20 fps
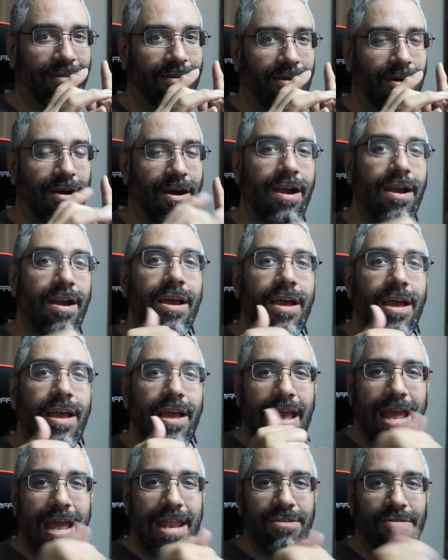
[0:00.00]
heart
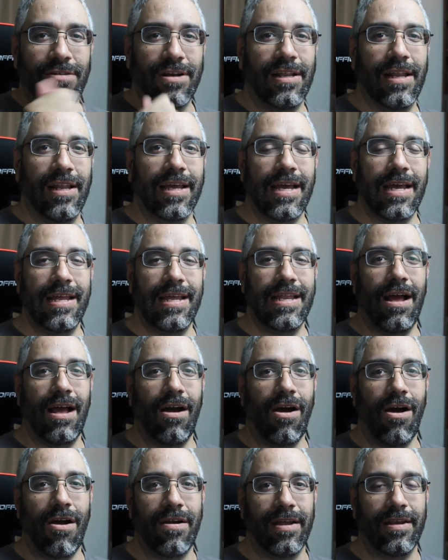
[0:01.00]
and you click
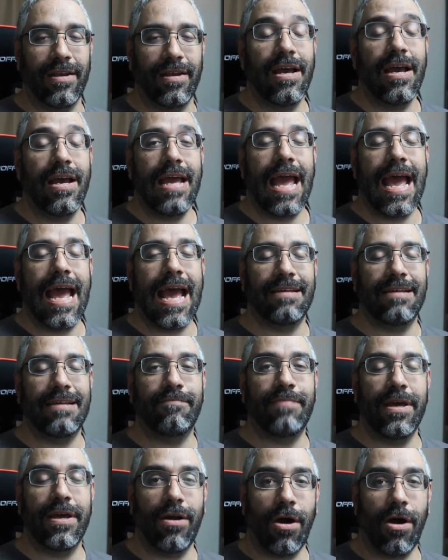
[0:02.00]
hearted. Has it
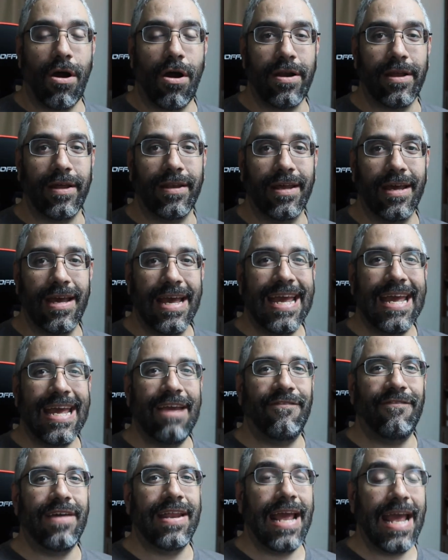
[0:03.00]
been hearted?
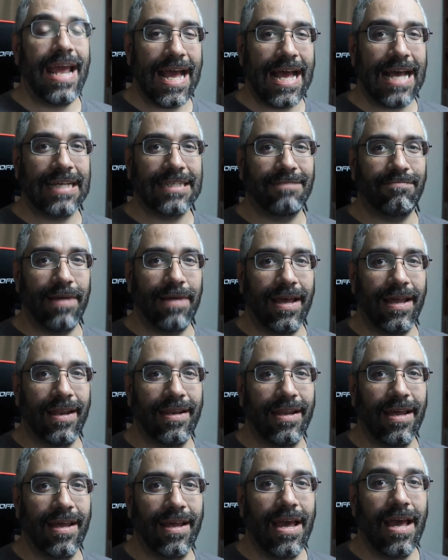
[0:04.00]
If it has
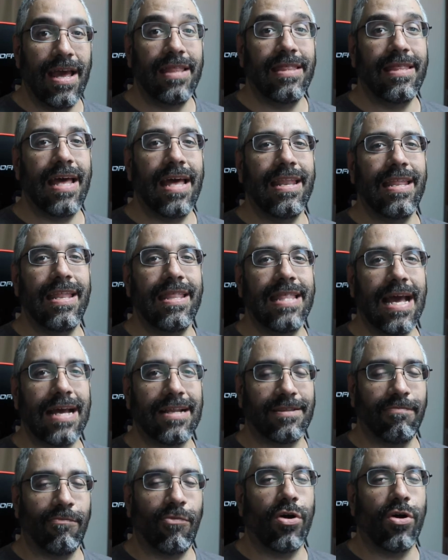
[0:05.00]
been, then
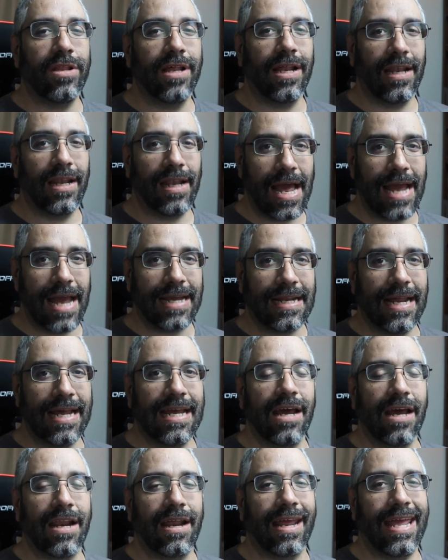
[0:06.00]
that's more than likely
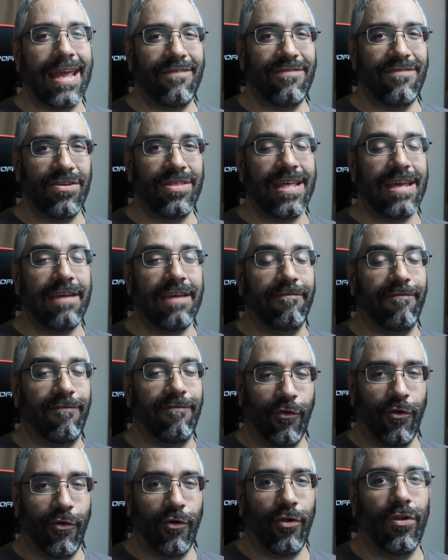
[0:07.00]
going to give you the
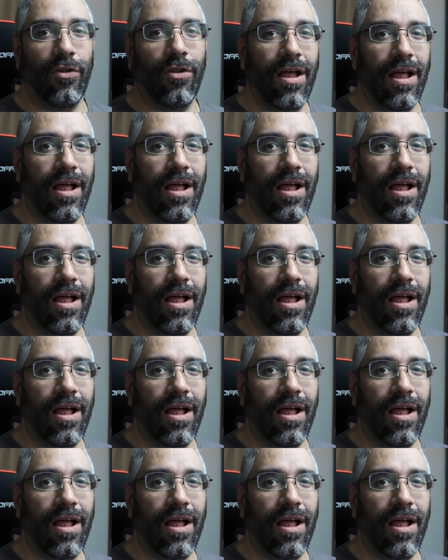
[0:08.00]
full